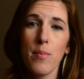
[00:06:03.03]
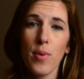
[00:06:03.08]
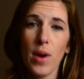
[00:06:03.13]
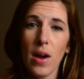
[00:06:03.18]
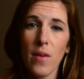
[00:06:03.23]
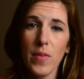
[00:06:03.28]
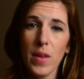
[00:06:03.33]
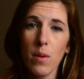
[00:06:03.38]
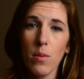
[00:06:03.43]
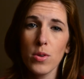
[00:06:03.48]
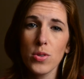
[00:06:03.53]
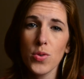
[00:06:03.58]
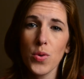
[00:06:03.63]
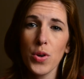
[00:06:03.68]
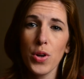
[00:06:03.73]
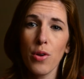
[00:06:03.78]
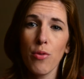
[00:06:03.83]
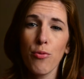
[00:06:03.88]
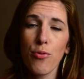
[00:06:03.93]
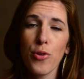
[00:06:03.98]
Brown that was
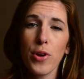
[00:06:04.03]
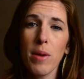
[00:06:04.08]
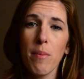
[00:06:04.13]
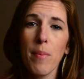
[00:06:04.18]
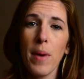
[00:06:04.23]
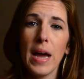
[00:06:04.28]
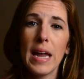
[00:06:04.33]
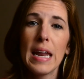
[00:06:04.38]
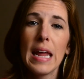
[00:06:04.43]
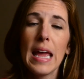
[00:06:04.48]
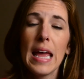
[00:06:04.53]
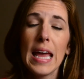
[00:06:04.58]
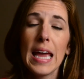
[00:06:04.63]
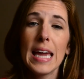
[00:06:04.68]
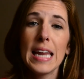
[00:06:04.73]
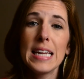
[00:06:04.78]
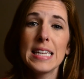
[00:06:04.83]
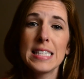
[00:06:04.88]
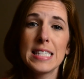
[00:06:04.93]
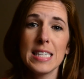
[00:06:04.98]
oil-free, but
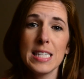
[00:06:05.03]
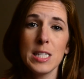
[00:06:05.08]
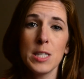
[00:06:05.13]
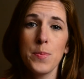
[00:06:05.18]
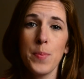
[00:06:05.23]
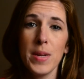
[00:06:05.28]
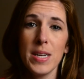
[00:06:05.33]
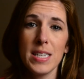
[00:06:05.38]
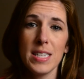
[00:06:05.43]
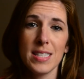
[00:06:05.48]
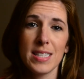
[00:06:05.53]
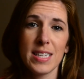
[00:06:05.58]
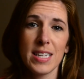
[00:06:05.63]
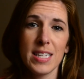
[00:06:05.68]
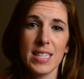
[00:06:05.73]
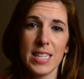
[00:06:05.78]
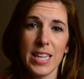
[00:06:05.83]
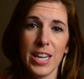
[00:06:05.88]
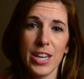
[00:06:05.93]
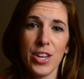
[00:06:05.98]
it has since been
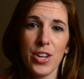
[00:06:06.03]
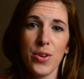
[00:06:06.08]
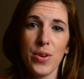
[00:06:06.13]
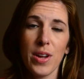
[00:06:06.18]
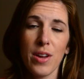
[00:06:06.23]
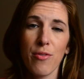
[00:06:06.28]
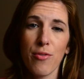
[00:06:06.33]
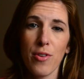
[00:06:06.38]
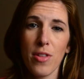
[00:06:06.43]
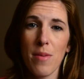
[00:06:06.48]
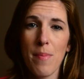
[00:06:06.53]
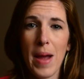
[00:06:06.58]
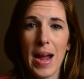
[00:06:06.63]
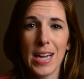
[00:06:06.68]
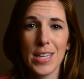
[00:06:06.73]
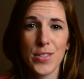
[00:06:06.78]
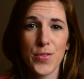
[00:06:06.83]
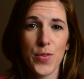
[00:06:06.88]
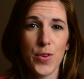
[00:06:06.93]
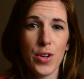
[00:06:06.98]
discontinued, and for the
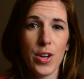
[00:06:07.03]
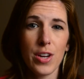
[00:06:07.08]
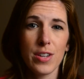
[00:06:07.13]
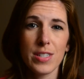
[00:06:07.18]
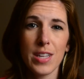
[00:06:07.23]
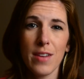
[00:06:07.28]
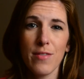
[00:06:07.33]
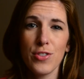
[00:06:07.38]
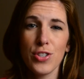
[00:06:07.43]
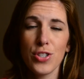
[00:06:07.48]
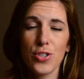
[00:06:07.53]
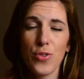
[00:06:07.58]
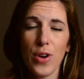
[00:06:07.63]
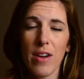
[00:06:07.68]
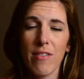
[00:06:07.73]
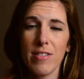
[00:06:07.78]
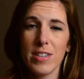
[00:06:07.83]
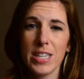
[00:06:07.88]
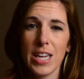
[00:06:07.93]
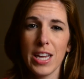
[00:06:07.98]
past few years I've just
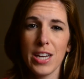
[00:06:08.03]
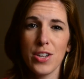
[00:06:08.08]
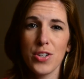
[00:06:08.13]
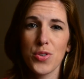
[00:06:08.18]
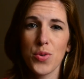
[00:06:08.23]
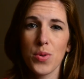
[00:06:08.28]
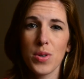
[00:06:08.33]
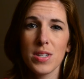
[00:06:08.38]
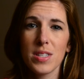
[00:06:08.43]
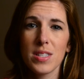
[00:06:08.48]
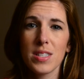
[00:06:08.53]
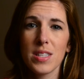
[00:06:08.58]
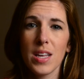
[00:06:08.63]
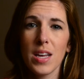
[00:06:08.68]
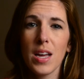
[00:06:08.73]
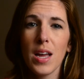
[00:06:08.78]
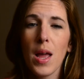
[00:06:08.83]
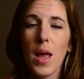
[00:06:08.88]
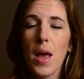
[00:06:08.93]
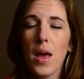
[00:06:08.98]
gravitated towards
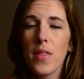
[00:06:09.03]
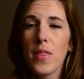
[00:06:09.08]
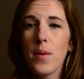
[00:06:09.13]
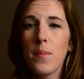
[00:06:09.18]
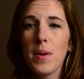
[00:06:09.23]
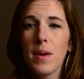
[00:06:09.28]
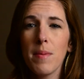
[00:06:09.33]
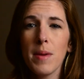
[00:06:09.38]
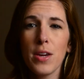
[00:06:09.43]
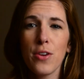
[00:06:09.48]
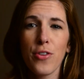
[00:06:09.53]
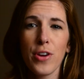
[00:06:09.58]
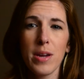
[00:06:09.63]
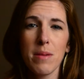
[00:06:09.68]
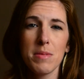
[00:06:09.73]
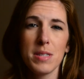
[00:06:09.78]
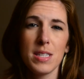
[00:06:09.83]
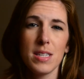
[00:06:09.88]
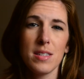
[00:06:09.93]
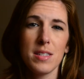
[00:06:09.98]
the BB
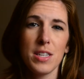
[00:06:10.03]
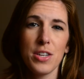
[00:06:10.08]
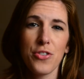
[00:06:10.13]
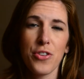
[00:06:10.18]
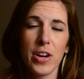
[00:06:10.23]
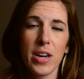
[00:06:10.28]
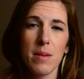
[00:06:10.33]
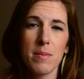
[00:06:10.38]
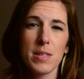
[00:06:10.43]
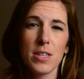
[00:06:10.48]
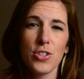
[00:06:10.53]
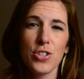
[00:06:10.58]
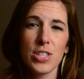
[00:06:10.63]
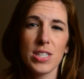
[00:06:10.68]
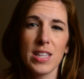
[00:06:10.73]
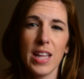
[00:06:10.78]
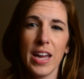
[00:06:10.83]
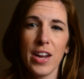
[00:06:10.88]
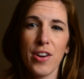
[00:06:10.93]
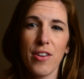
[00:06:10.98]
creams, CC creams, and just
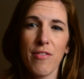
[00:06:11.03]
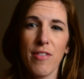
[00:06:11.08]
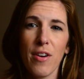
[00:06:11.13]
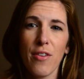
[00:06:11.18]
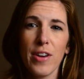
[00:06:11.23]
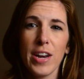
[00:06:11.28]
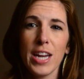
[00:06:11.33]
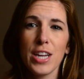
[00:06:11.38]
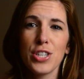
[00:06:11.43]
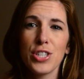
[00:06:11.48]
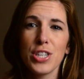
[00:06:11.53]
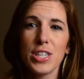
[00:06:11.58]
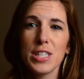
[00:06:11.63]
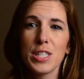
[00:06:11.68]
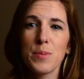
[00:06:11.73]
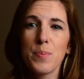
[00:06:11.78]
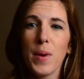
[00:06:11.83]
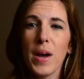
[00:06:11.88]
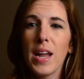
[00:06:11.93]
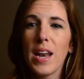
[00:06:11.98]
lighter
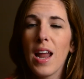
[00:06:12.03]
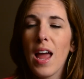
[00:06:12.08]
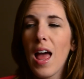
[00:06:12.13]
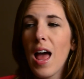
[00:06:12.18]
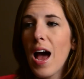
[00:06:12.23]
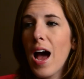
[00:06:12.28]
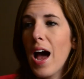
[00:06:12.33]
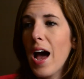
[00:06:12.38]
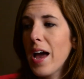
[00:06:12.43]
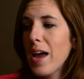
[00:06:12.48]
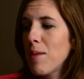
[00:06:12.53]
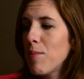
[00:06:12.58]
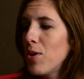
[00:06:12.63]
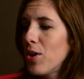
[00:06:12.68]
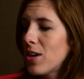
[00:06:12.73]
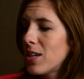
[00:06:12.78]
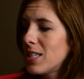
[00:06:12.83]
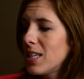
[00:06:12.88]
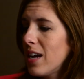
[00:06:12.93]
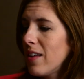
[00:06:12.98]
foundations. But I am
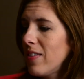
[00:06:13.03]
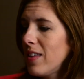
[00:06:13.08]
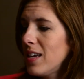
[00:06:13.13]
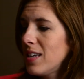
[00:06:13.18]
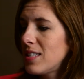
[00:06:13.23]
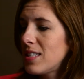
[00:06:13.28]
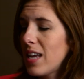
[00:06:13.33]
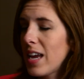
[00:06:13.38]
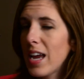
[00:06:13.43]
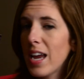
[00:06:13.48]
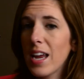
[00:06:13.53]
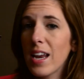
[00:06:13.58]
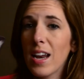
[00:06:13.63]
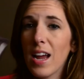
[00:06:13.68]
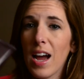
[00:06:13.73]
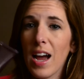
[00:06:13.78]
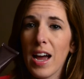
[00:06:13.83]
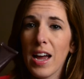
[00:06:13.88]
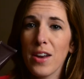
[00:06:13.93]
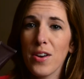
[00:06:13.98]
hooked on this, and
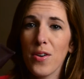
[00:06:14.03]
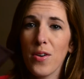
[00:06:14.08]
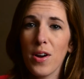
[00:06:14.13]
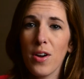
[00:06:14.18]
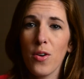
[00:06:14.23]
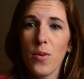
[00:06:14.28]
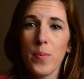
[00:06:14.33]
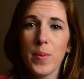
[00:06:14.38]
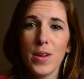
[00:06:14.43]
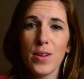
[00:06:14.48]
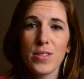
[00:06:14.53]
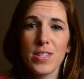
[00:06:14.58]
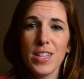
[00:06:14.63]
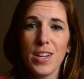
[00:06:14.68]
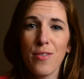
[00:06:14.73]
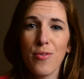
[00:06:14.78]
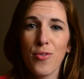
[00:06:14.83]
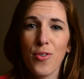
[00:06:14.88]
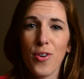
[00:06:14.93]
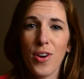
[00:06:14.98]
I know I will be using
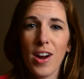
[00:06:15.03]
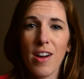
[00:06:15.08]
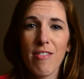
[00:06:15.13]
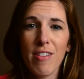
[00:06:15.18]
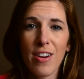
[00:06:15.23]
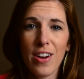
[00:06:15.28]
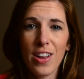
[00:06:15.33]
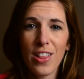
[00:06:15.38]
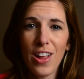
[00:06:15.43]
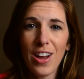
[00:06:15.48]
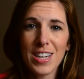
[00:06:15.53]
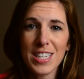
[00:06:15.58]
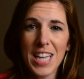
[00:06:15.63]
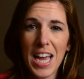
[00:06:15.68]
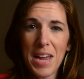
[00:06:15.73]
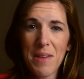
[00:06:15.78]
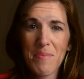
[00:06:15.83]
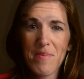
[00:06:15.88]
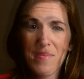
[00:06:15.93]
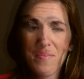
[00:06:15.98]
it for a very long
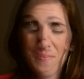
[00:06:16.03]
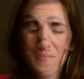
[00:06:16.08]
time.